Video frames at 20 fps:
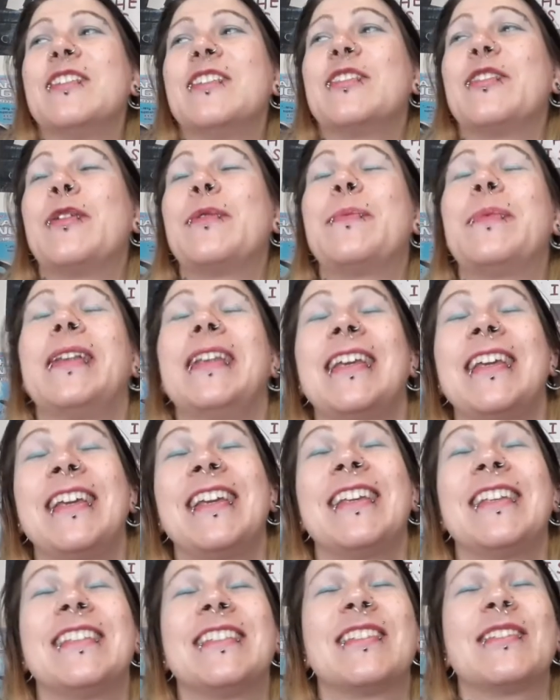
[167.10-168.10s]
So
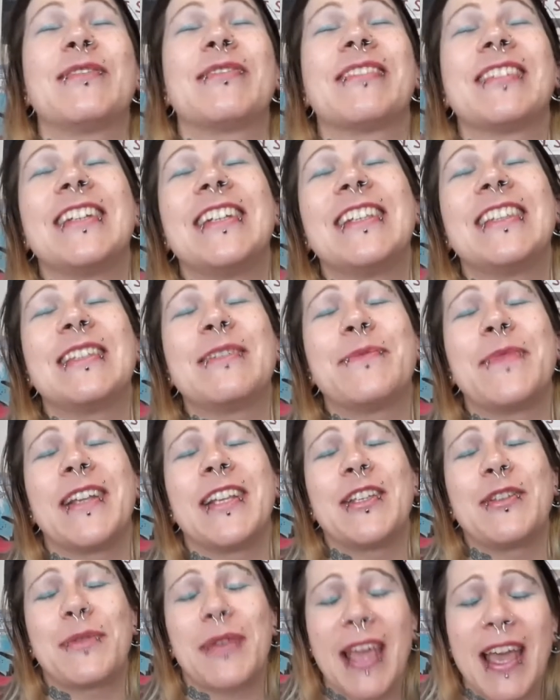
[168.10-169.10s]
please read the
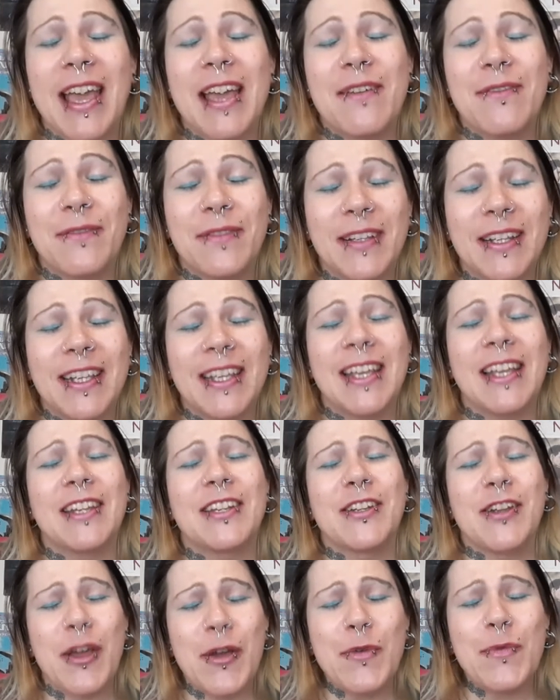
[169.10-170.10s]
menu carefully
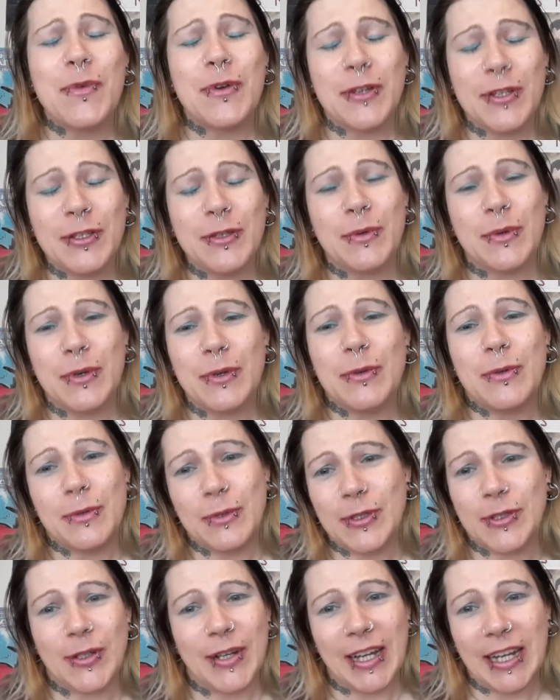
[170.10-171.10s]
and know what you are
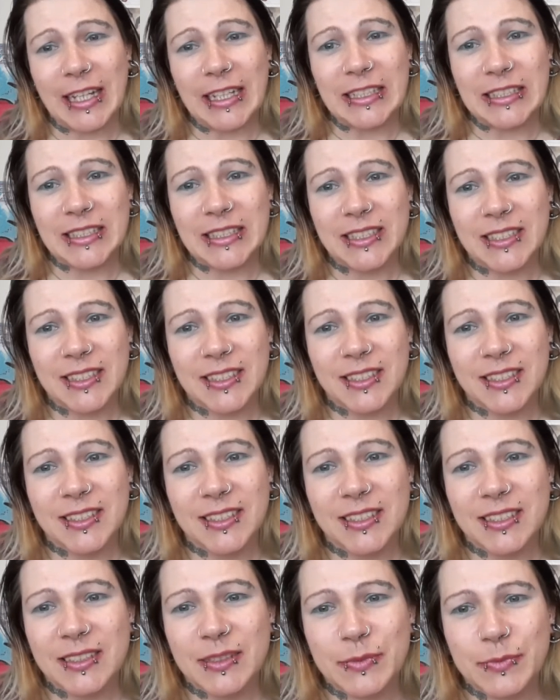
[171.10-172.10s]
ordering.
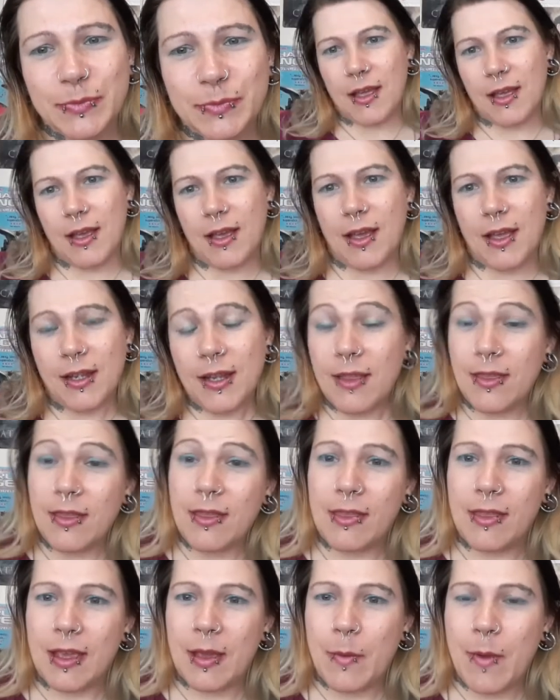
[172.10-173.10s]

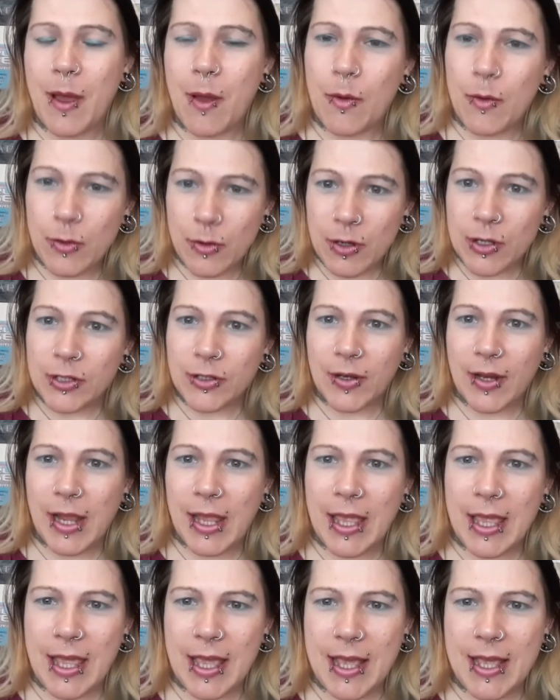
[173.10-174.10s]
Another thing about
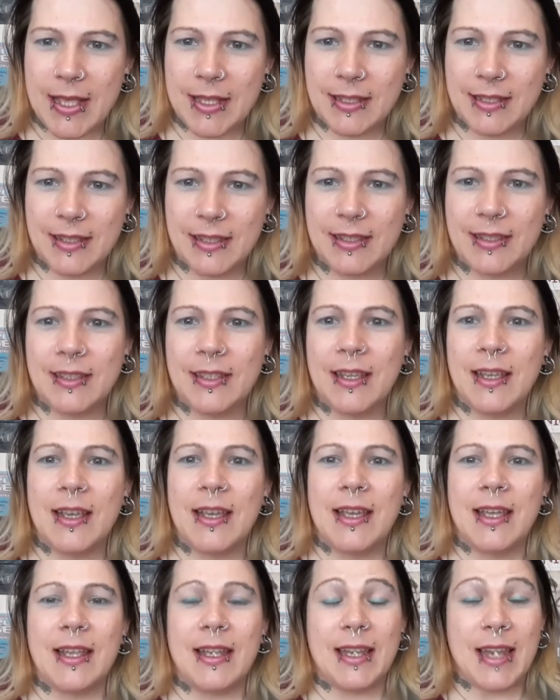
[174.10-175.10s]
ordering is,
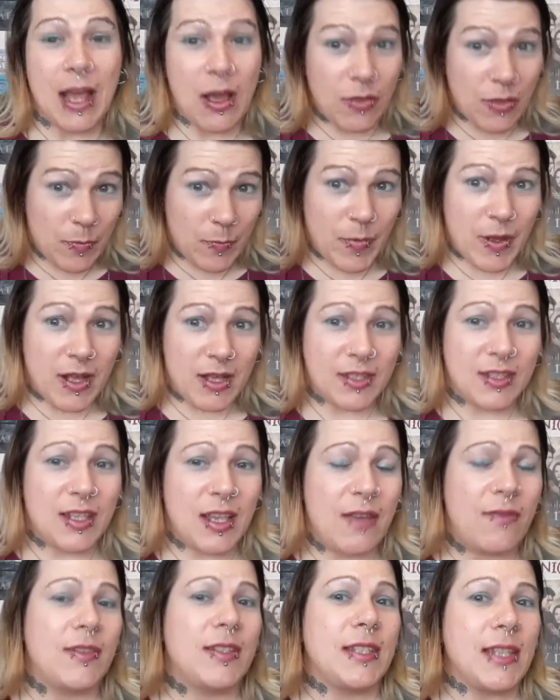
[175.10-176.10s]
now that bar
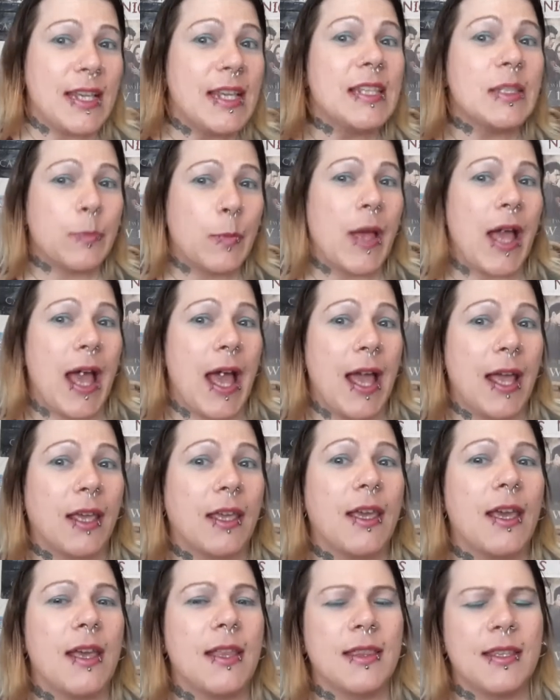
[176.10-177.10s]
service is
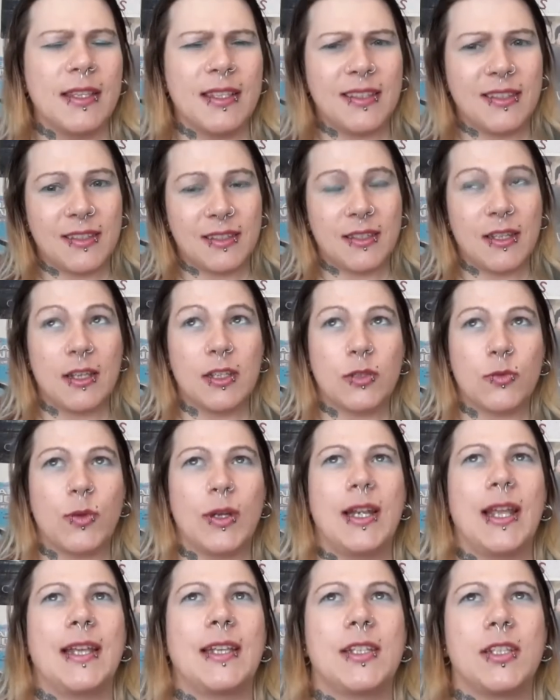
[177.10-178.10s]
back, and this does
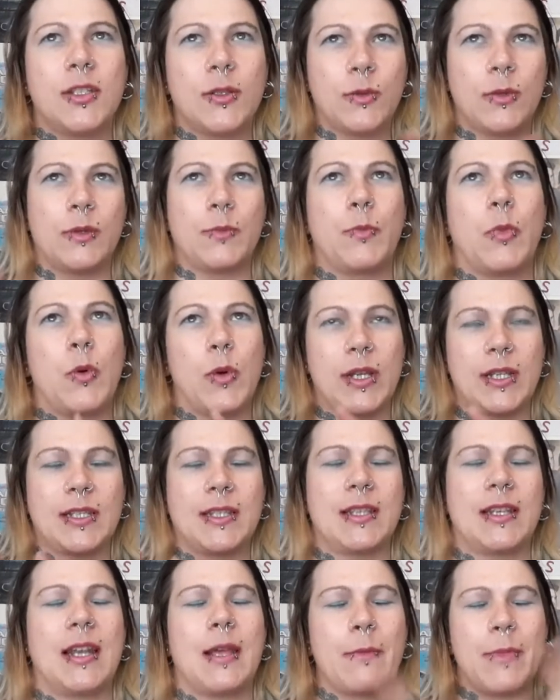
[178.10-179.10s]
relate to a
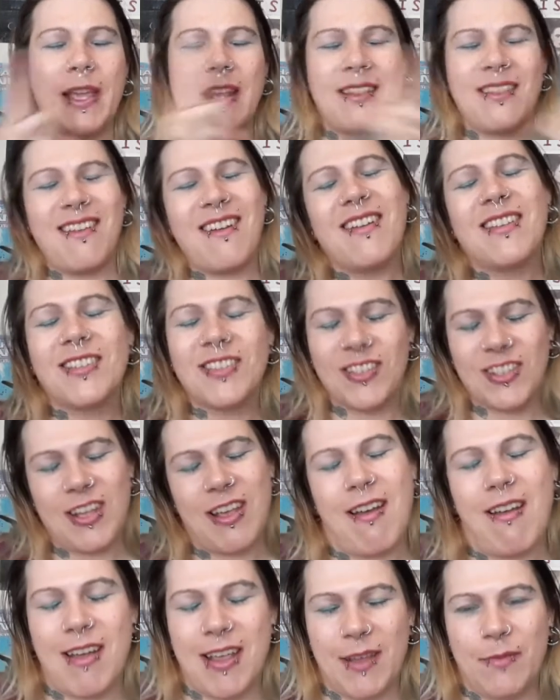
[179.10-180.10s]
point that I made last
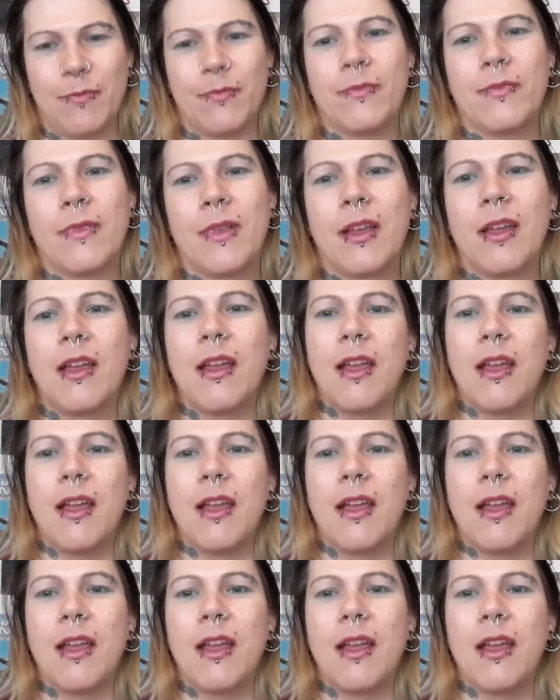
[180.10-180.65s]
time,